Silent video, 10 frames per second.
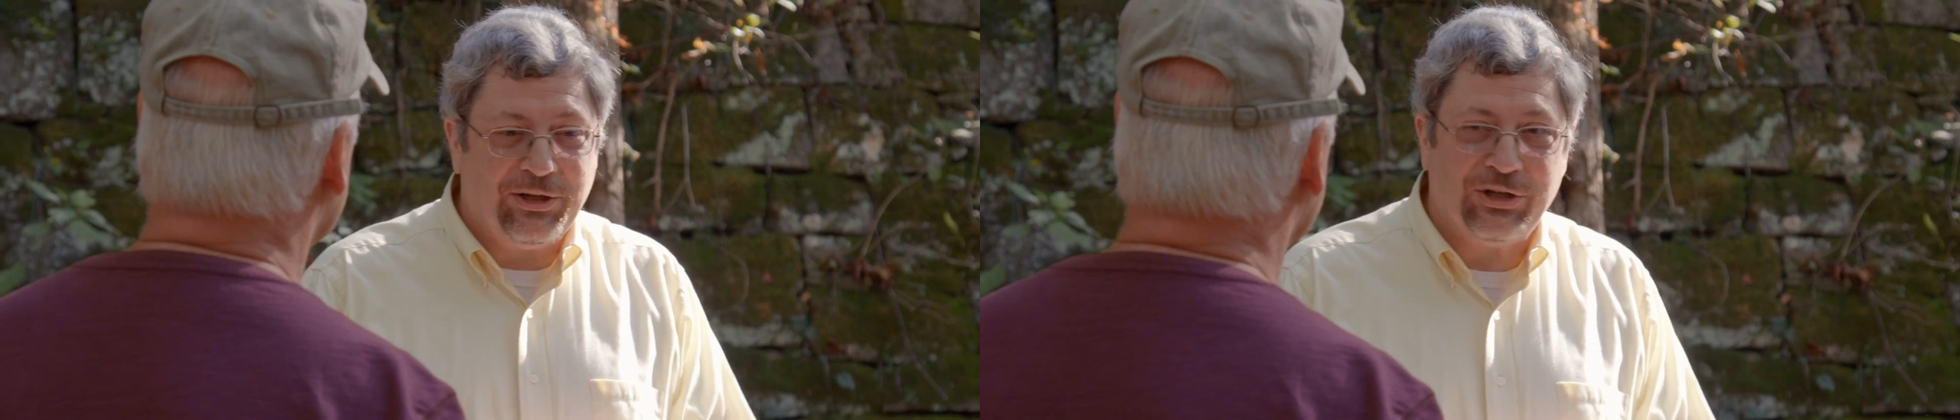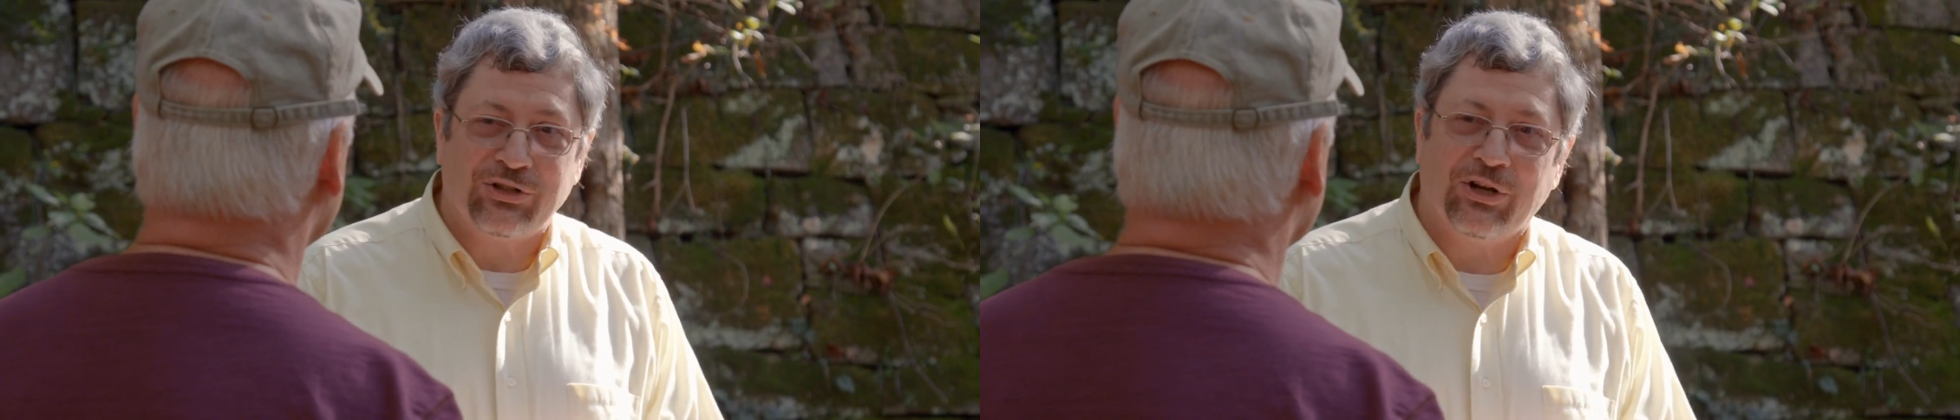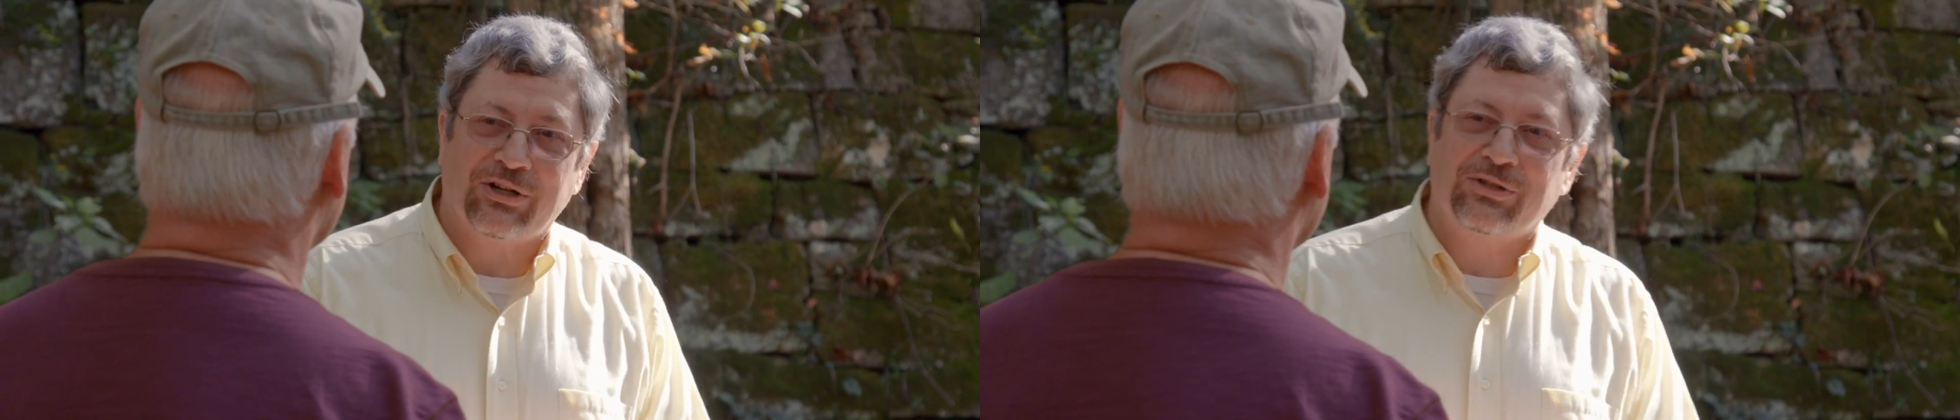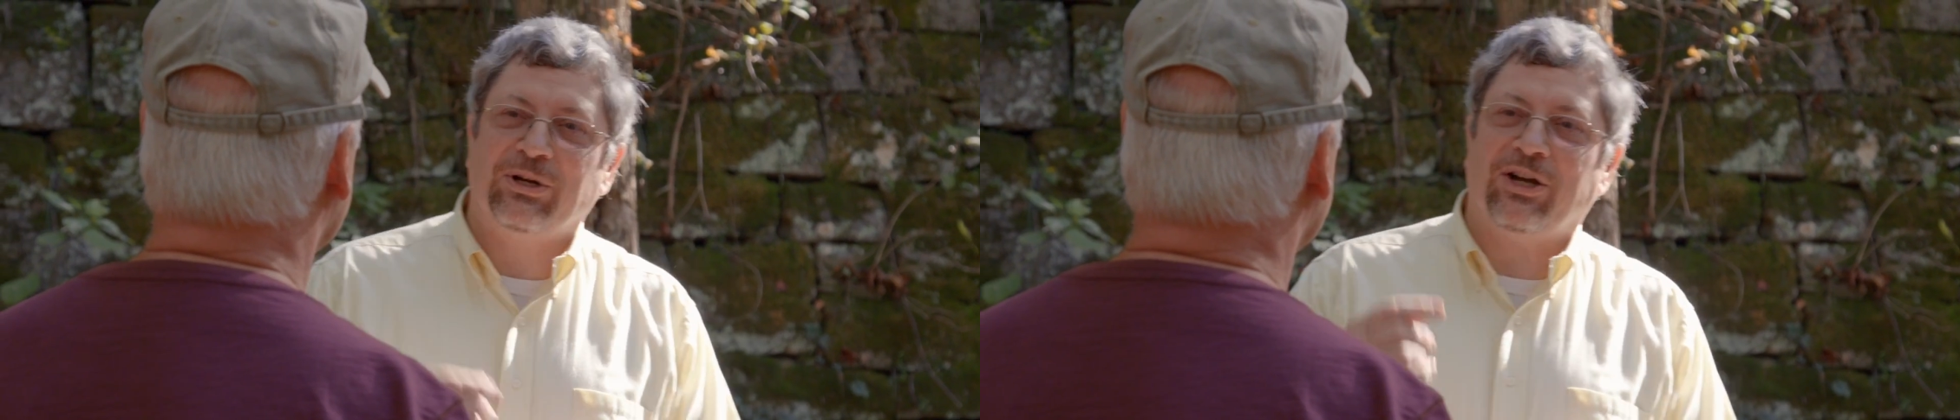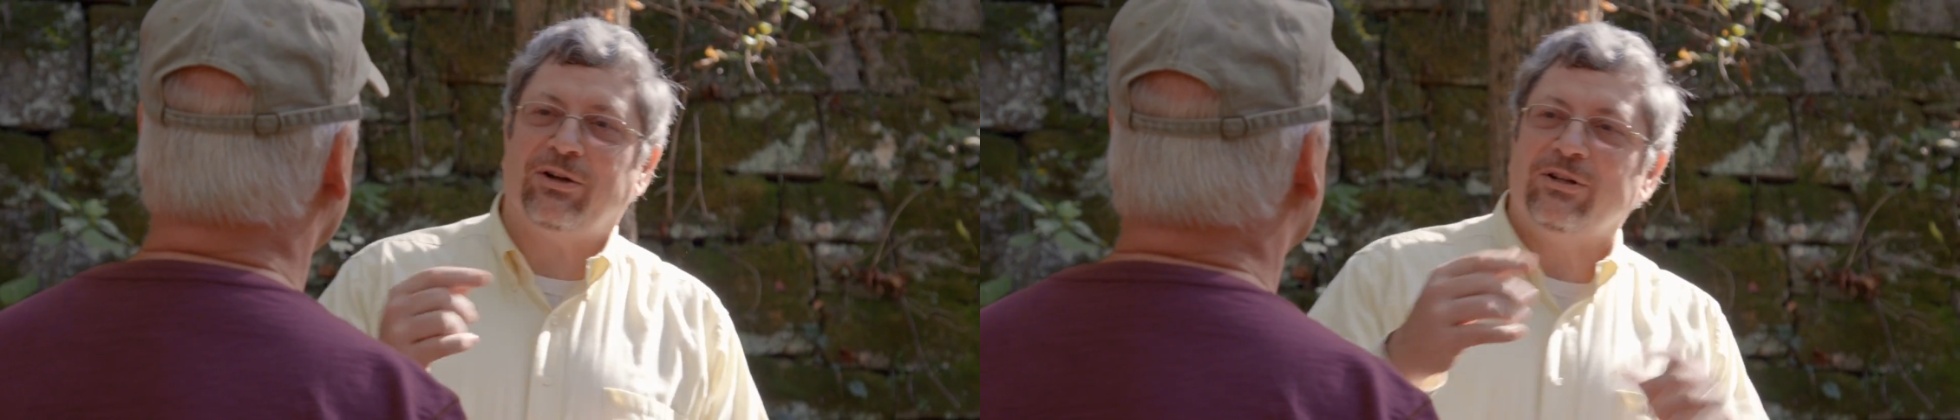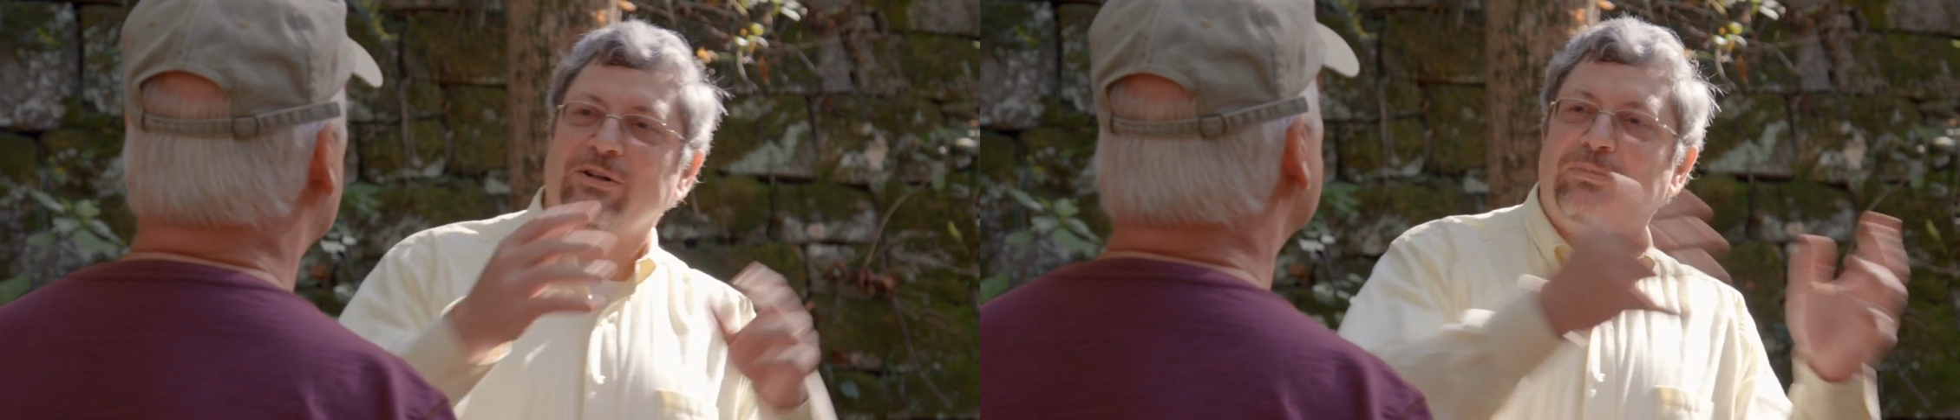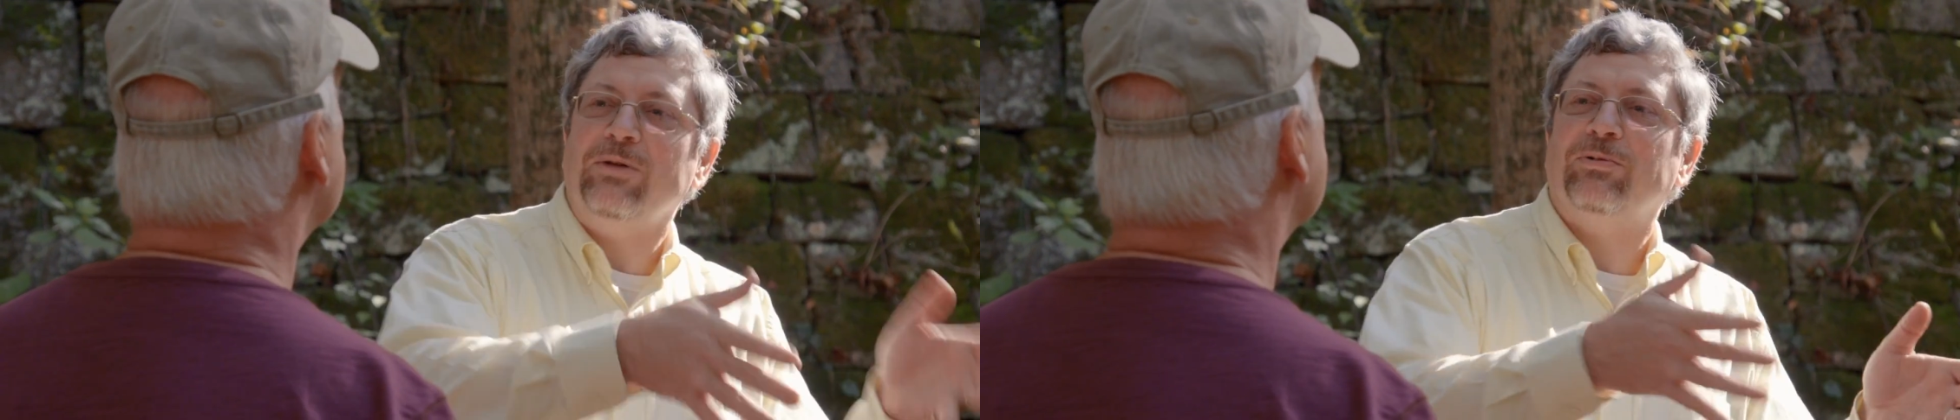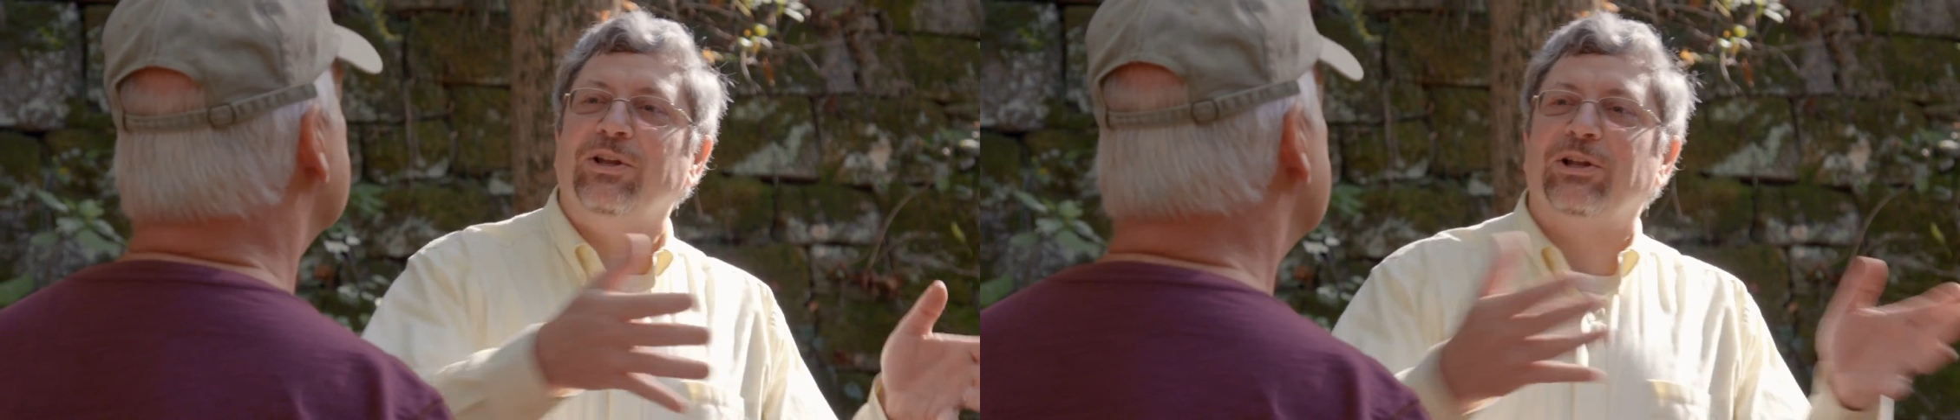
it talks about people in